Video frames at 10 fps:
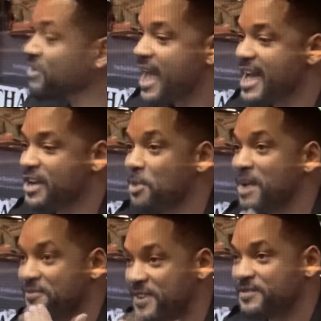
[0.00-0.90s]
And on my
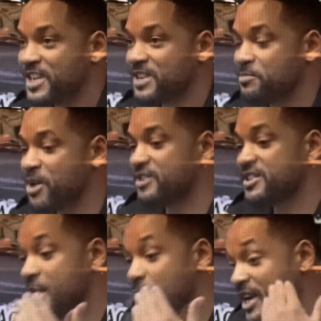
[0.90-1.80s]
50th
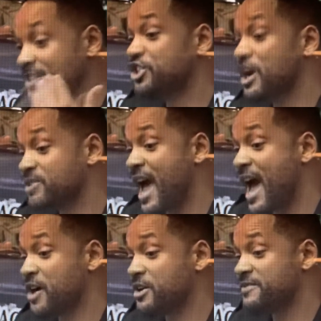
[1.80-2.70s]
birthday, when I jumped
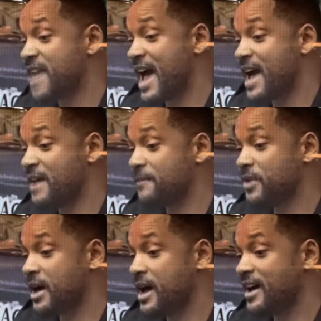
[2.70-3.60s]
out of that
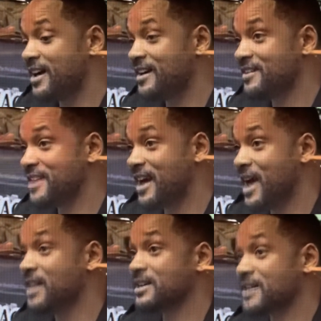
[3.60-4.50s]
uh,
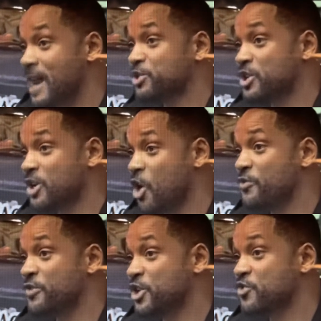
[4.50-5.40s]
helicopter
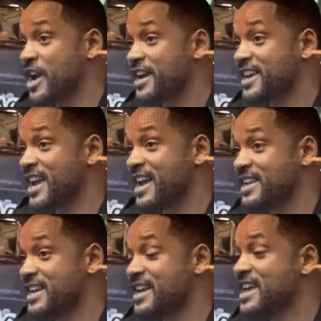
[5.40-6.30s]
over the Grand
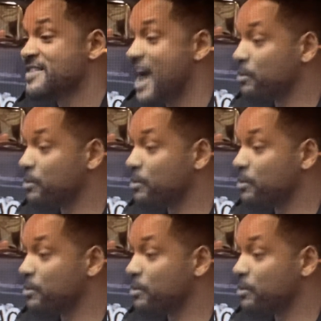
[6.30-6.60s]
Canyon, that